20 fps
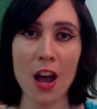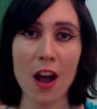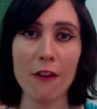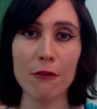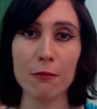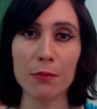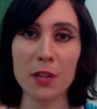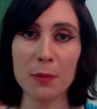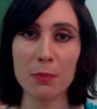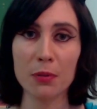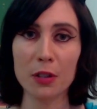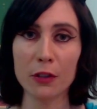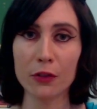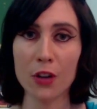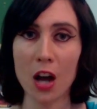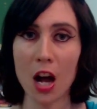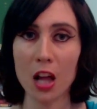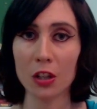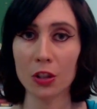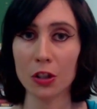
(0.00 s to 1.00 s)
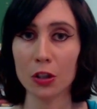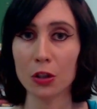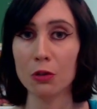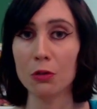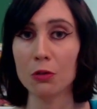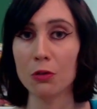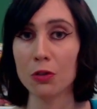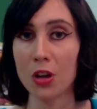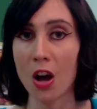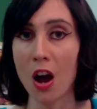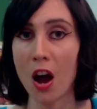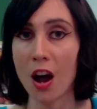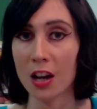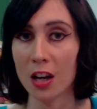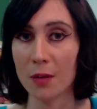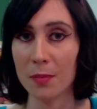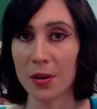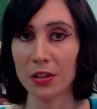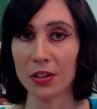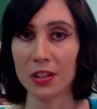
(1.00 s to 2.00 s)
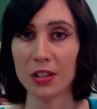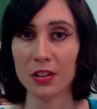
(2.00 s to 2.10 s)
of people of color who talk about